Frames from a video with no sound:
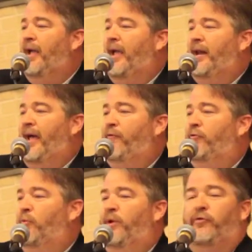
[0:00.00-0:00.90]
And
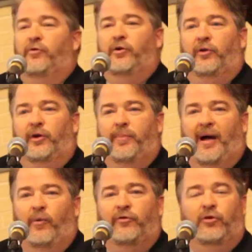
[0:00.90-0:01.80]
after he went through nuclear
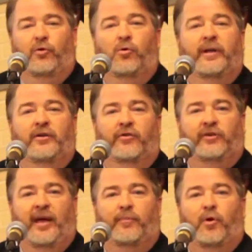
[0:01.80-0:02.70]
power school, he
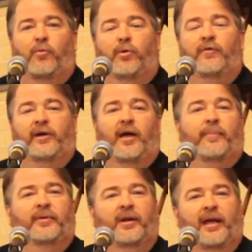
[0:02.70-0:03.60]
just kept on moving
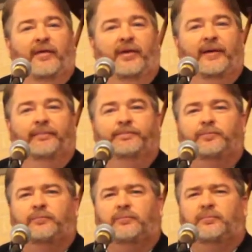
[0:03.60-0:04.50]
up in the Navy.
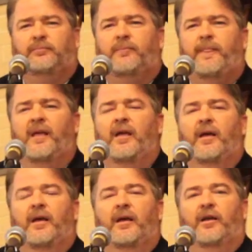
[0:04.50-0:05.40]

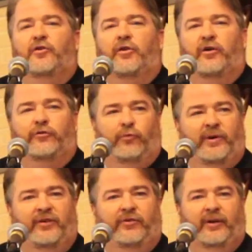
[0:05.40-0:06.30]
Just
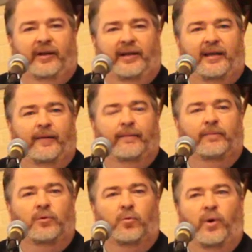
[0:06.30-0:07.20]
recently,
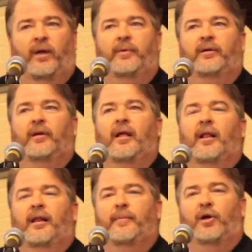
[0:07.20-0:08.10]
well,
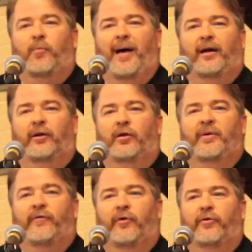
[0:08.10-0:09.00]
let me go back a little
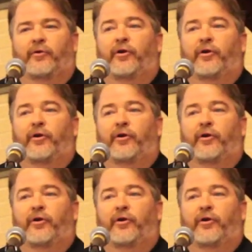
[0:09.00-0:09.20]
bit further.